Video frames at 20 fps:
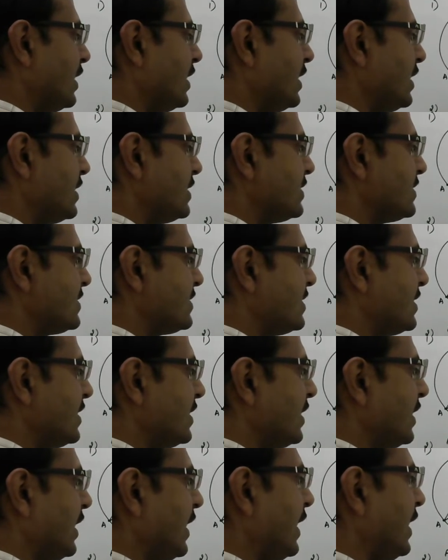is
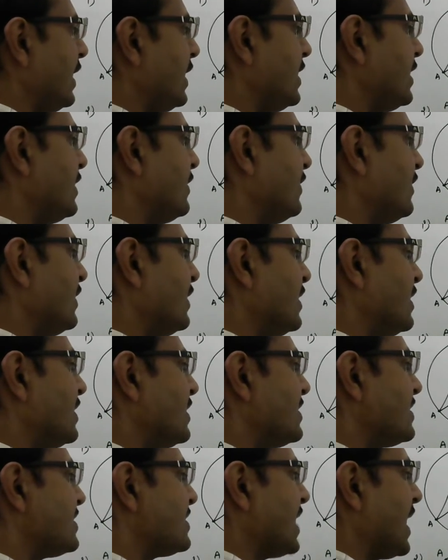a
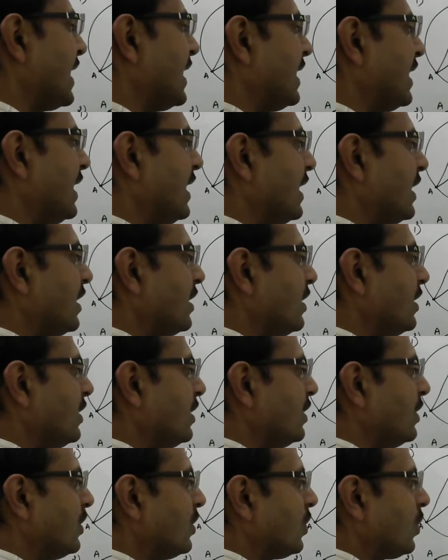cyclic
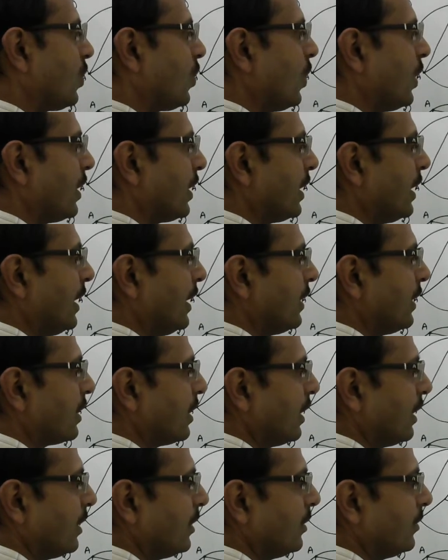
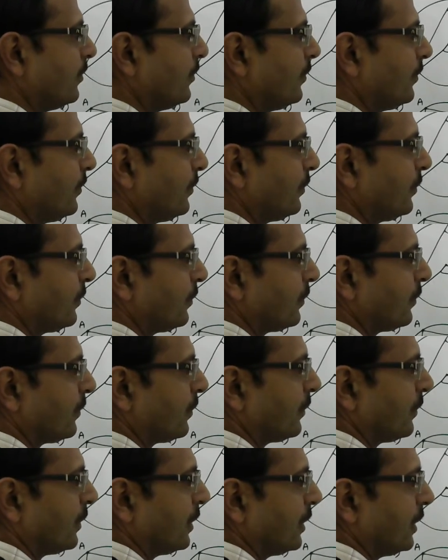quadrilateral.
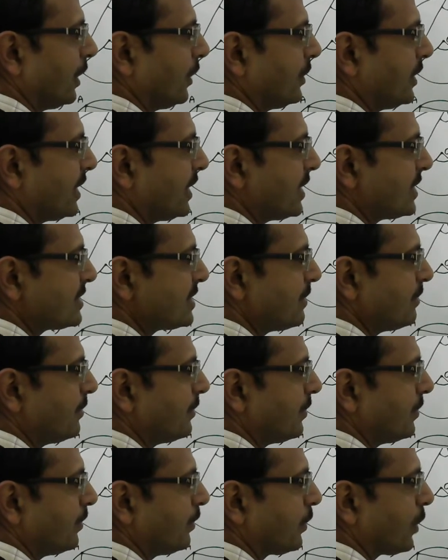Now there are
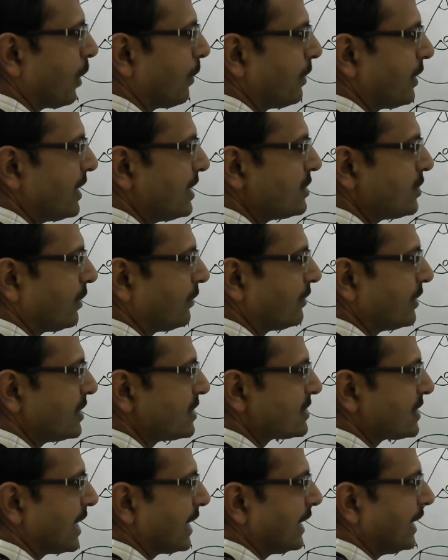some properties of
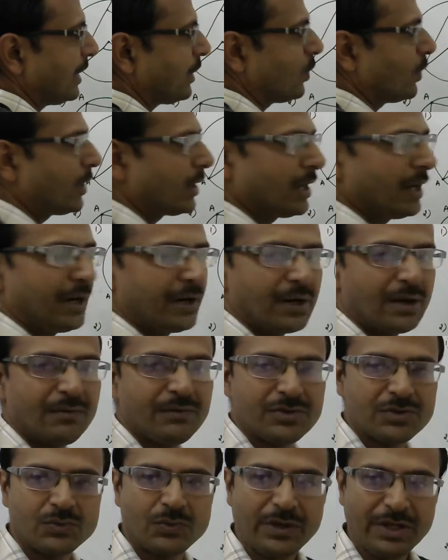this cyclic quadrilateral
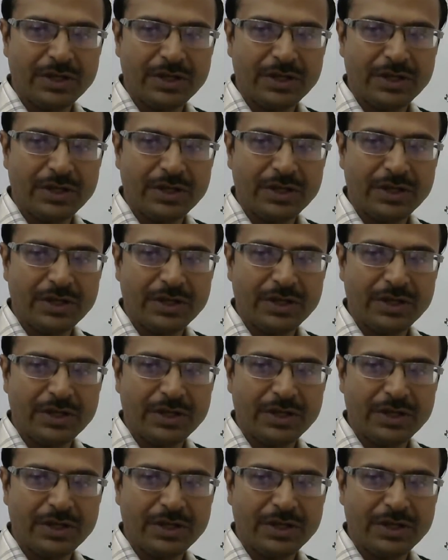which we